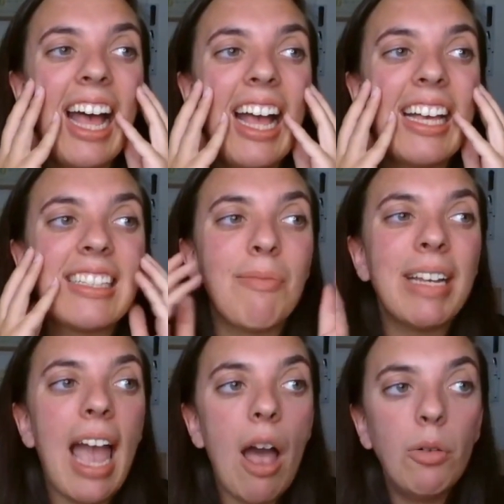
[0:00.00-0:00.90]
Something
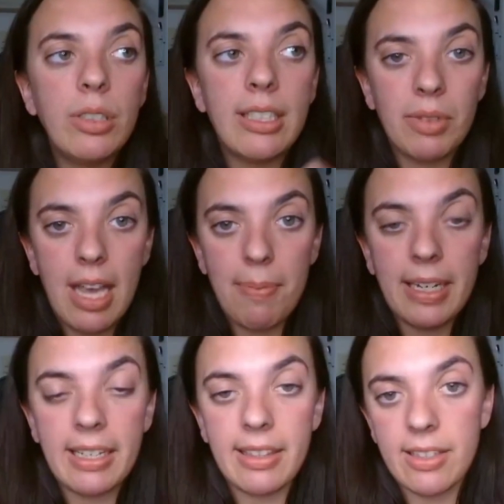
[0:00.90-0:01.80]
else that was
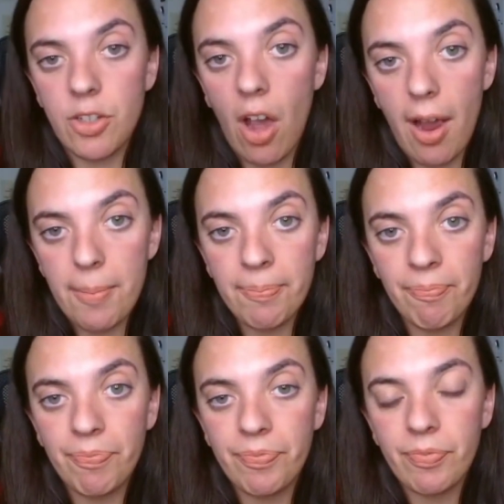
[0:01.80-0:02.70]
happening at this time.
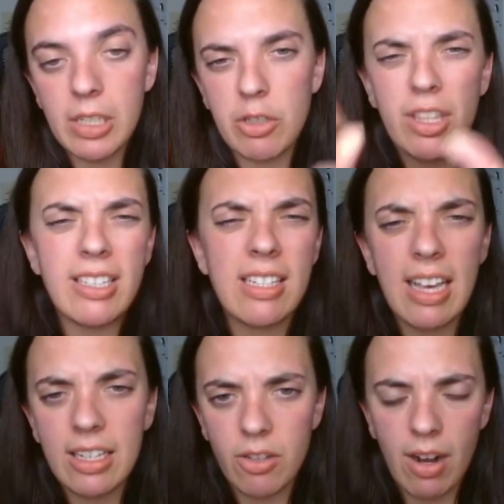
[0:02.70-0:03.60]
So this is
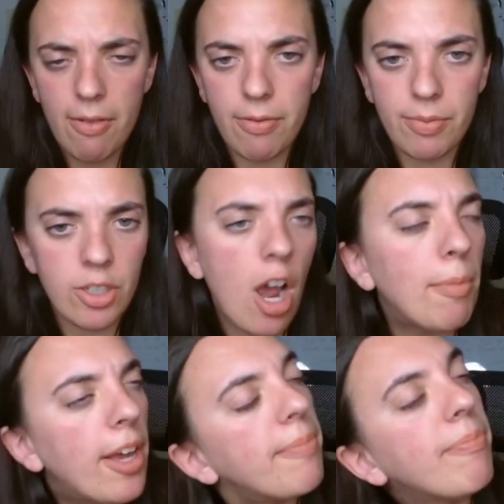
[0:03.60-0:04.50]
like, I have a
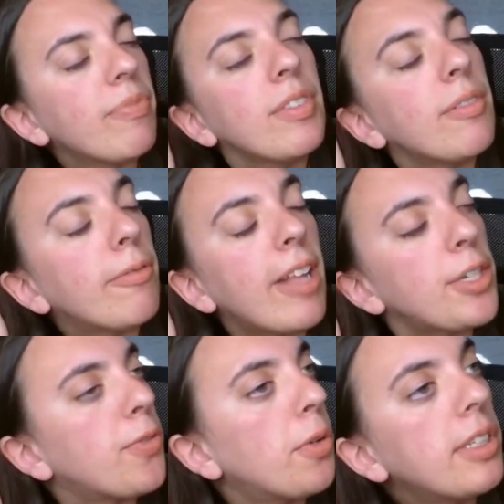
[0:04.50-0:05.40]
timeline. Flash
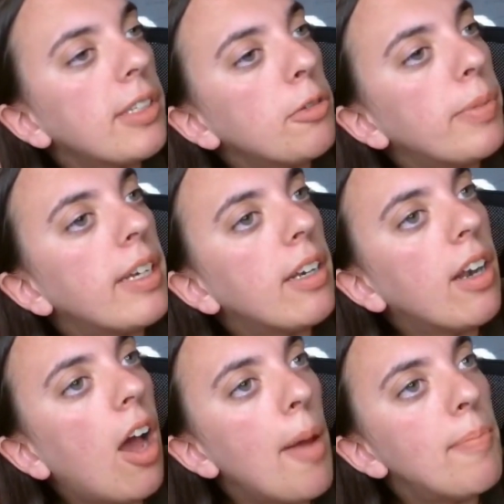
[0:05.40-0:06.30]
forward a little bit.
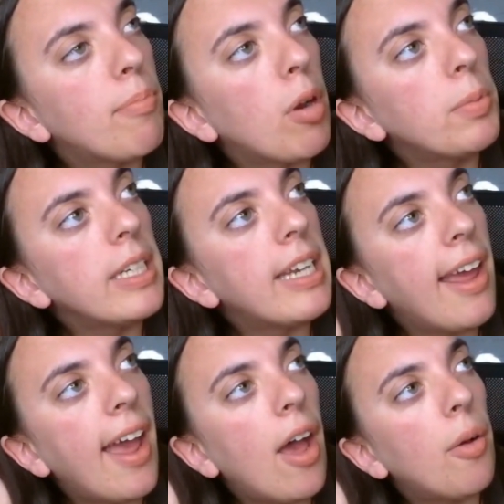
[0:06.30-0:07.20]
I'm probably
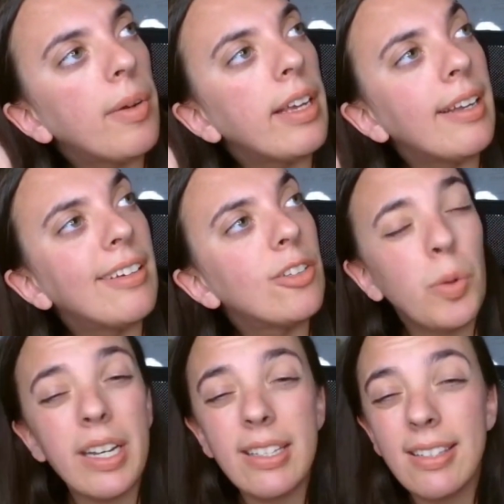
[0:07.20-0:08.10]
now in
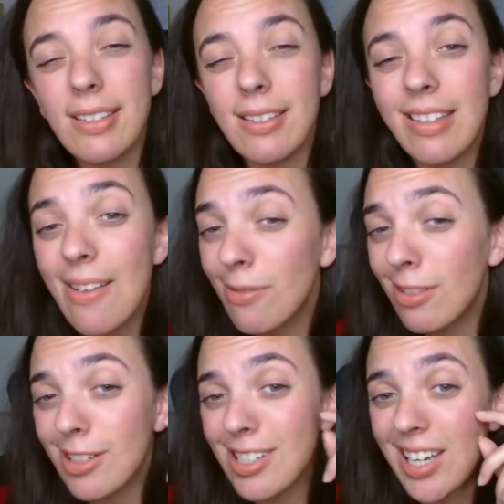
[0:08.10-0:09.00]

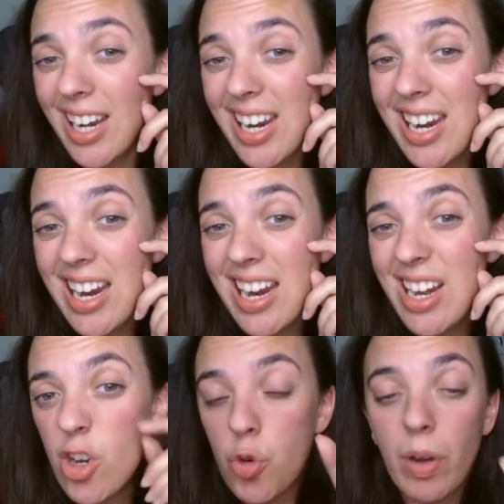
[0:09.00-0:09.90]

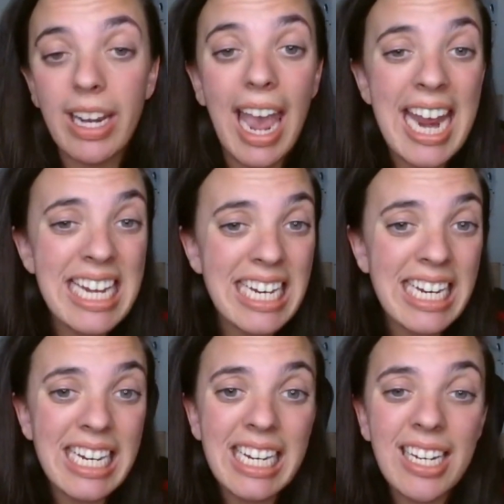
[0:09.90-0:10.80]
2017,
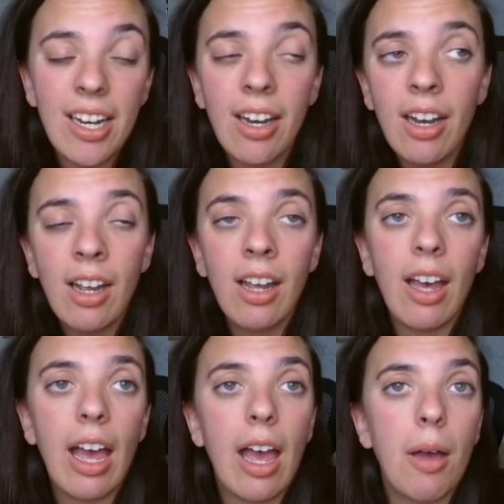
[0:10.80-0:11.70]
2018,
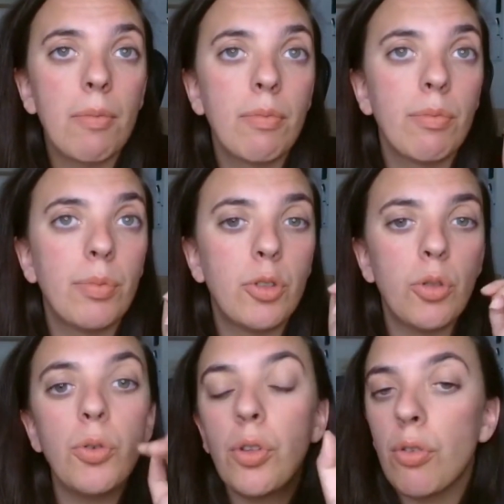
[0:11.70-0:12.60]
2
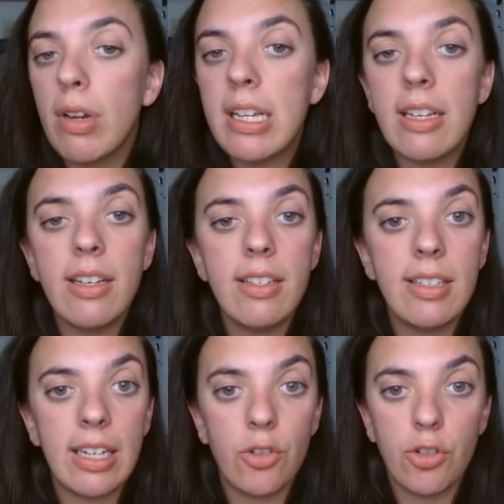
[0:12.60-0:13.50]
to 3 years
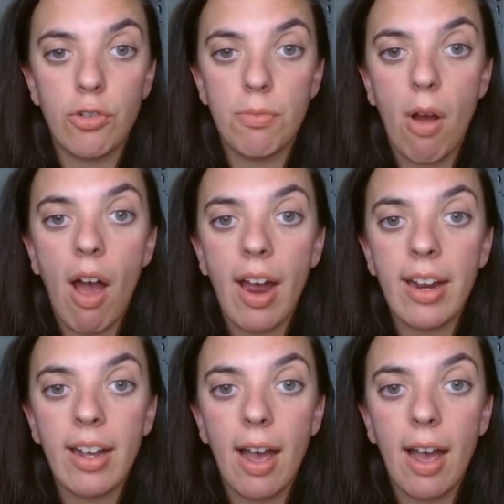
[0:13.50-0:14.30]
into my